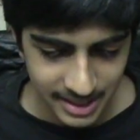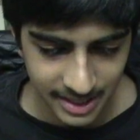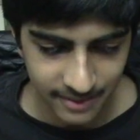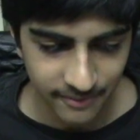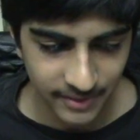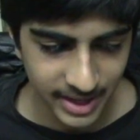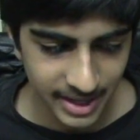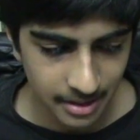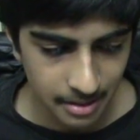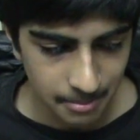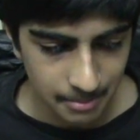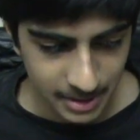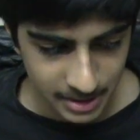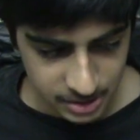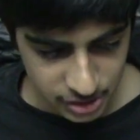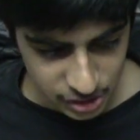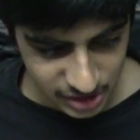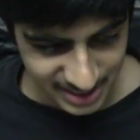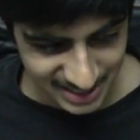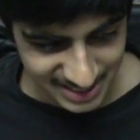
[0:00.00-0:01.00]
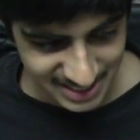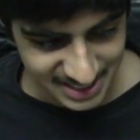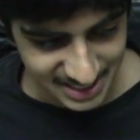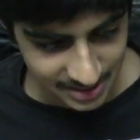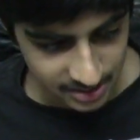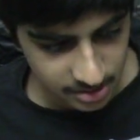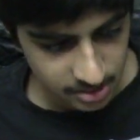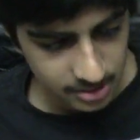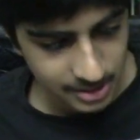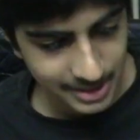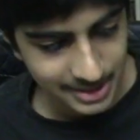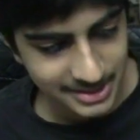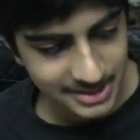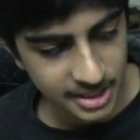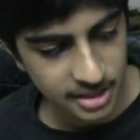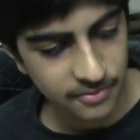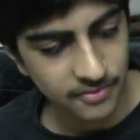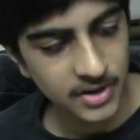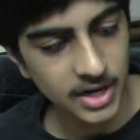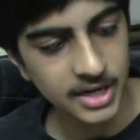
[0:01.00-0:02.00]
I find much easier,
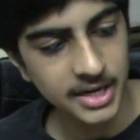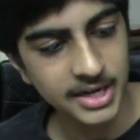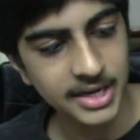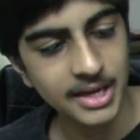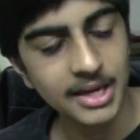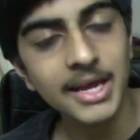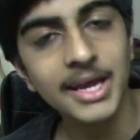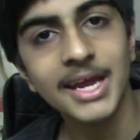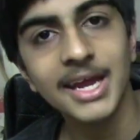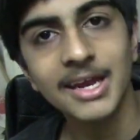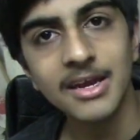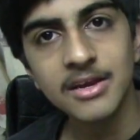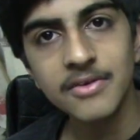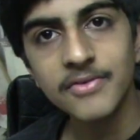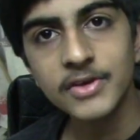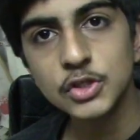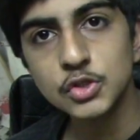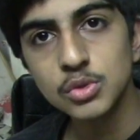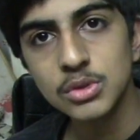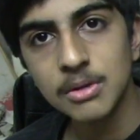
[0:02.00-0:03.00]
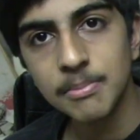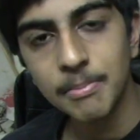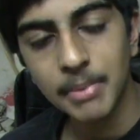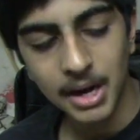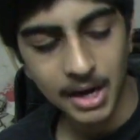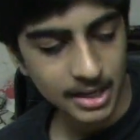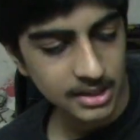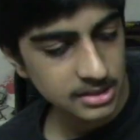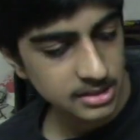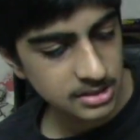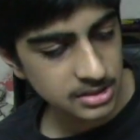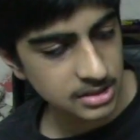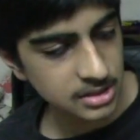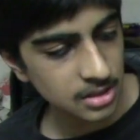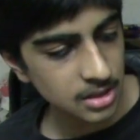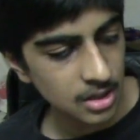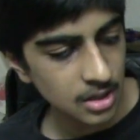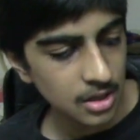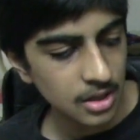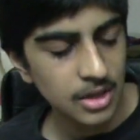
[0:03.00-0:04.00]
instead of cutting individual
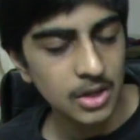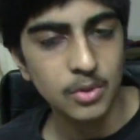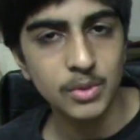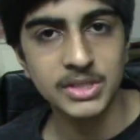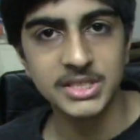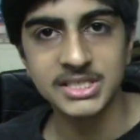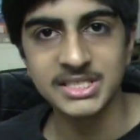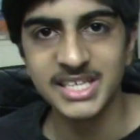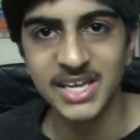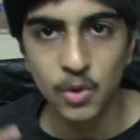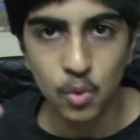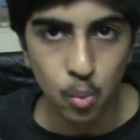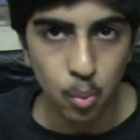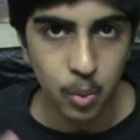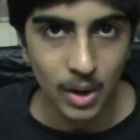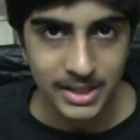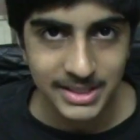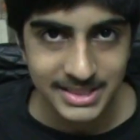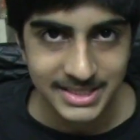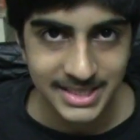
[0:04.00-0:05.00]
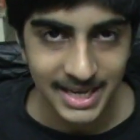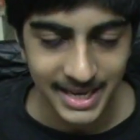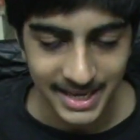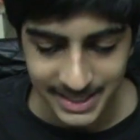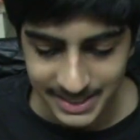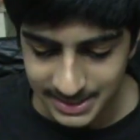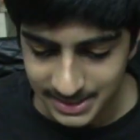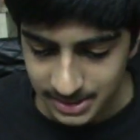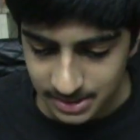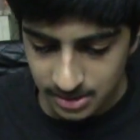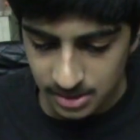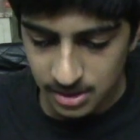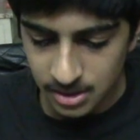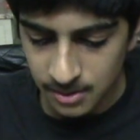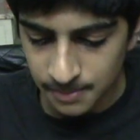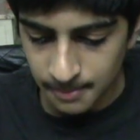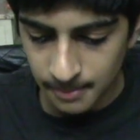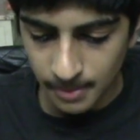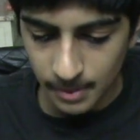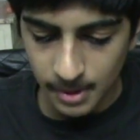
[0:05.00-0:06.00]
parts, we just take one size,
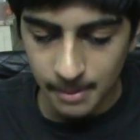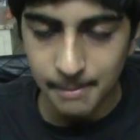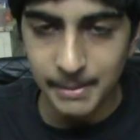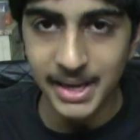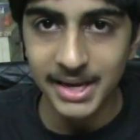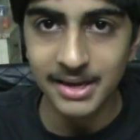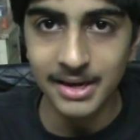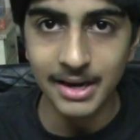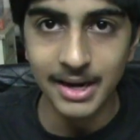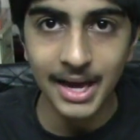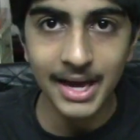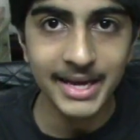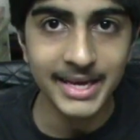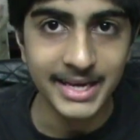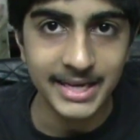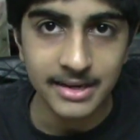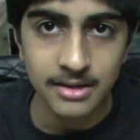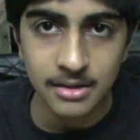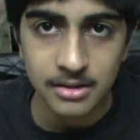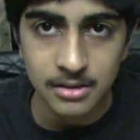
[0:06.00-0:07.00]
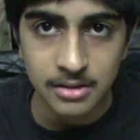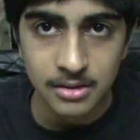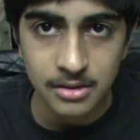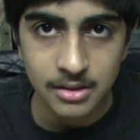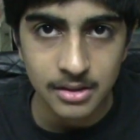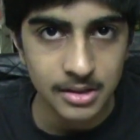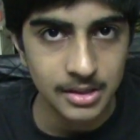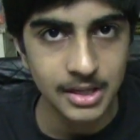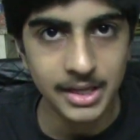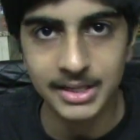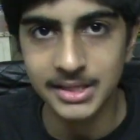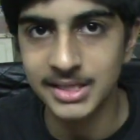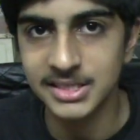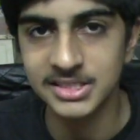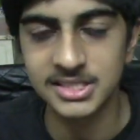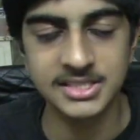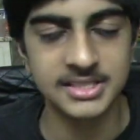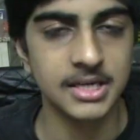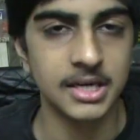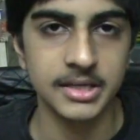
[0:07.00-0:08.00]
make a line, and then
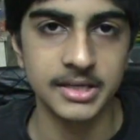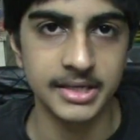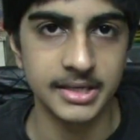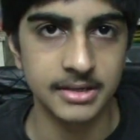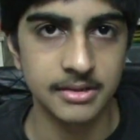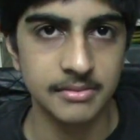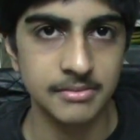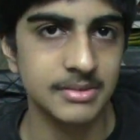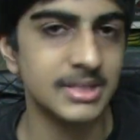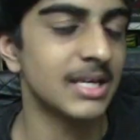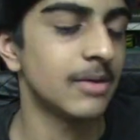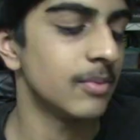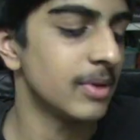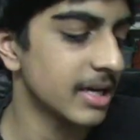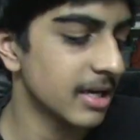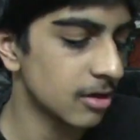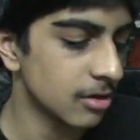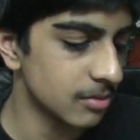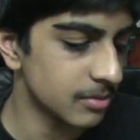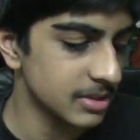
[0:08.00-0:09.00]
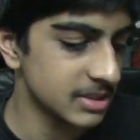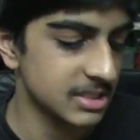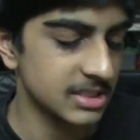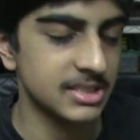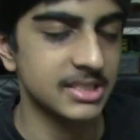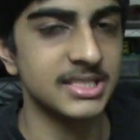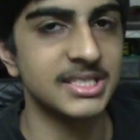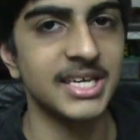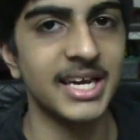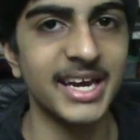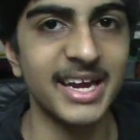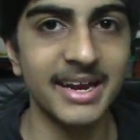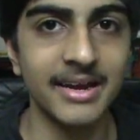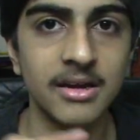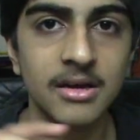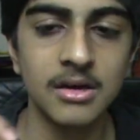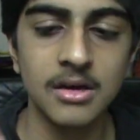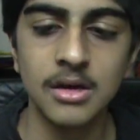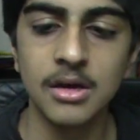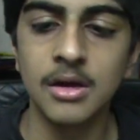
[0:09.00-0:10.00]
just cut it. Then we can always just decide
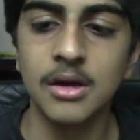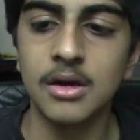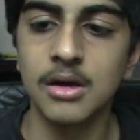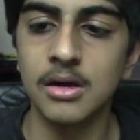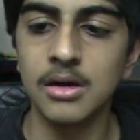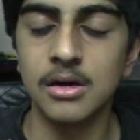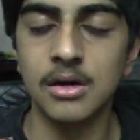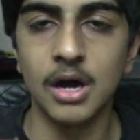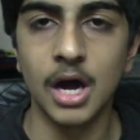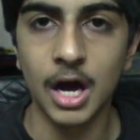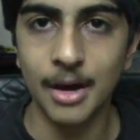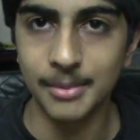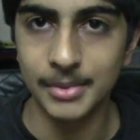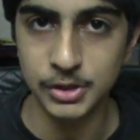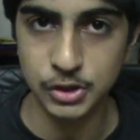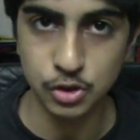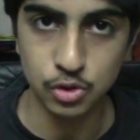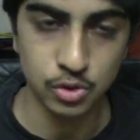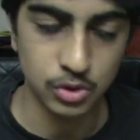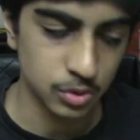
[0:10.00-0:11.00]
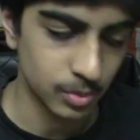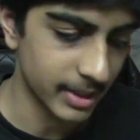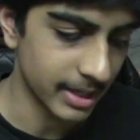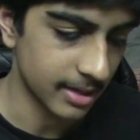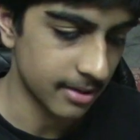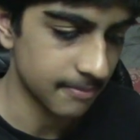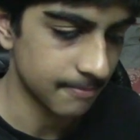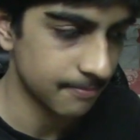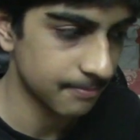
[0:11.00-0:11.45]
how much goes where.